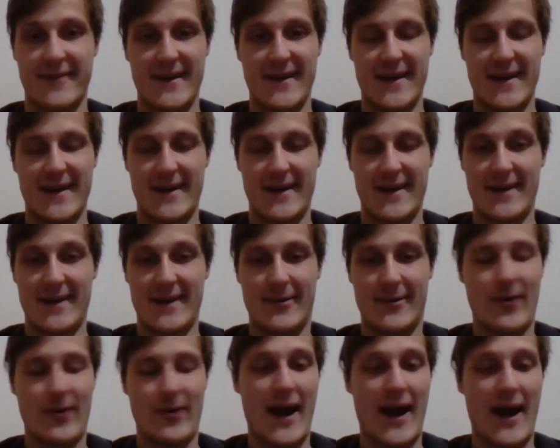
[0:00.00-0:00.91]

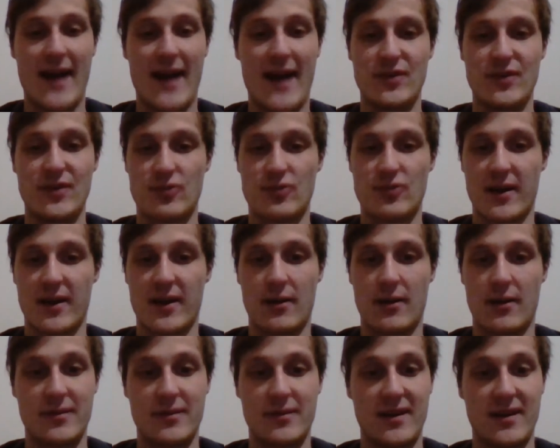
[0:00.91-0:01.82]
Or at H Wright
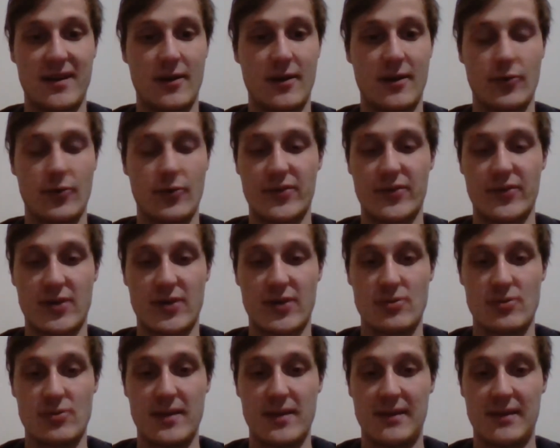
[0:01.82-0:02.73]
Comedy on all social
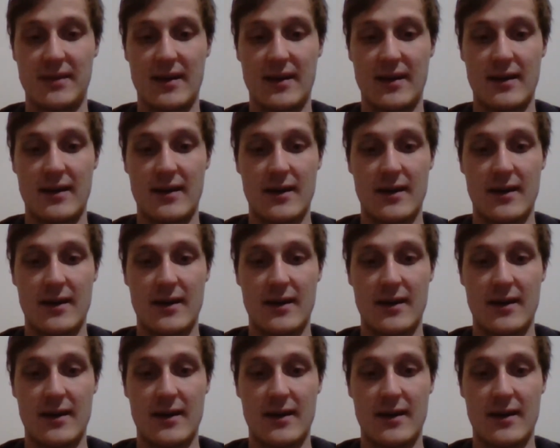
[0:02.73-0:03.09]
media.